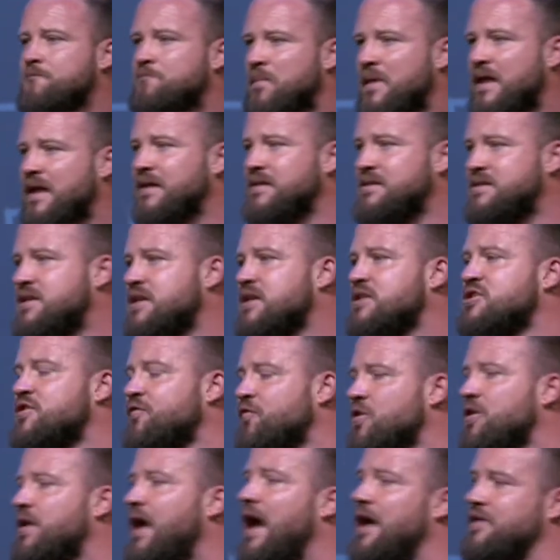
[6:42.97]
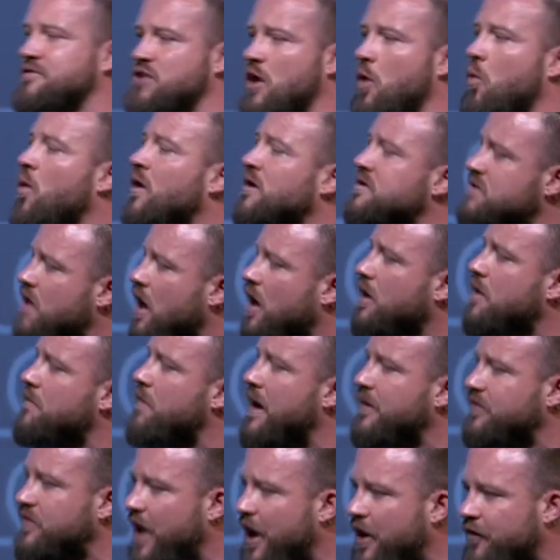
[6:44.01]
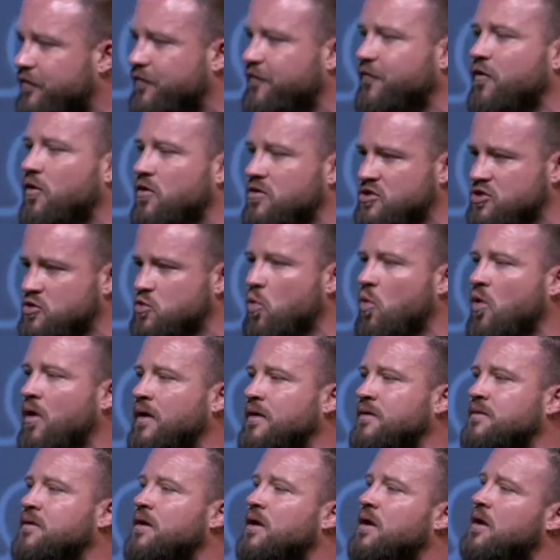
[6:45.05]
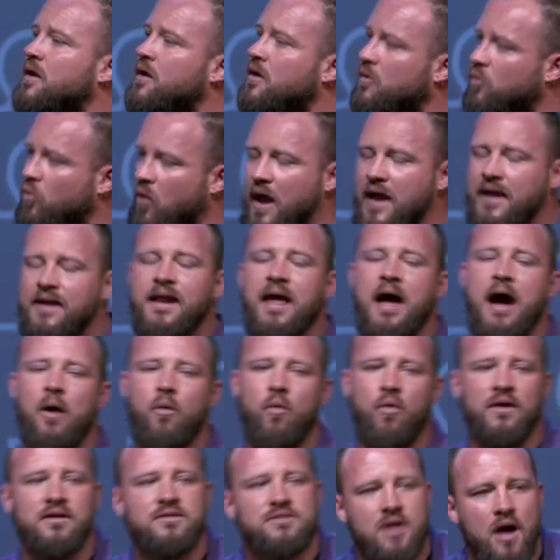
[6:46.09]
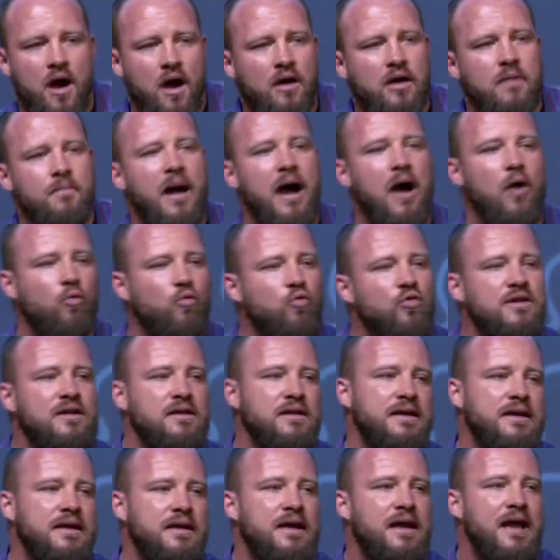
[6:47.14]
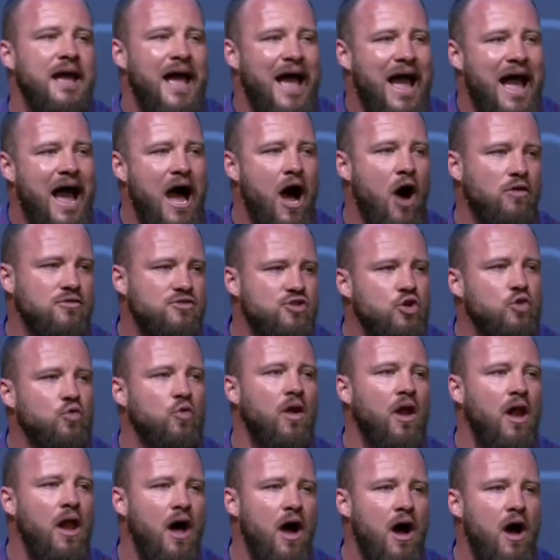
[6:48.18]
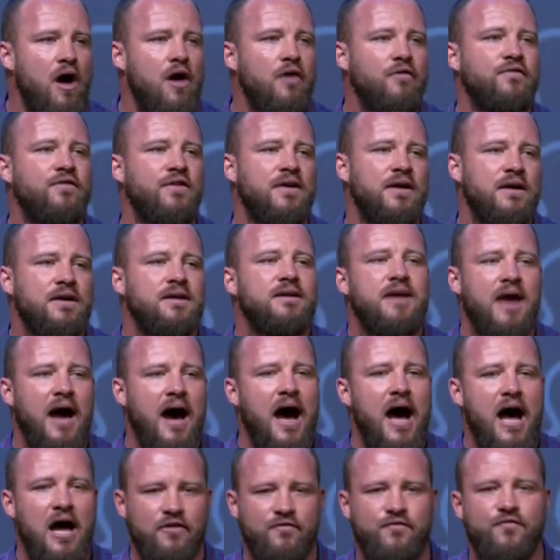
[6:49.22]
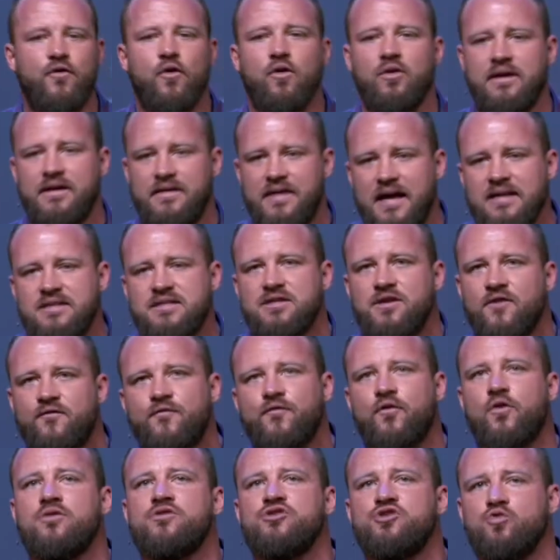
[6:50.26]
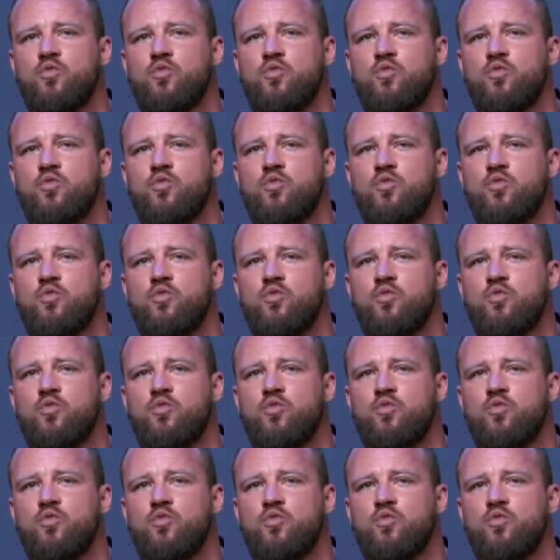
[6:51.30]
intends for you to have. So I want to talk about that first one right now. I want to talk about really how to love God fully. That's the first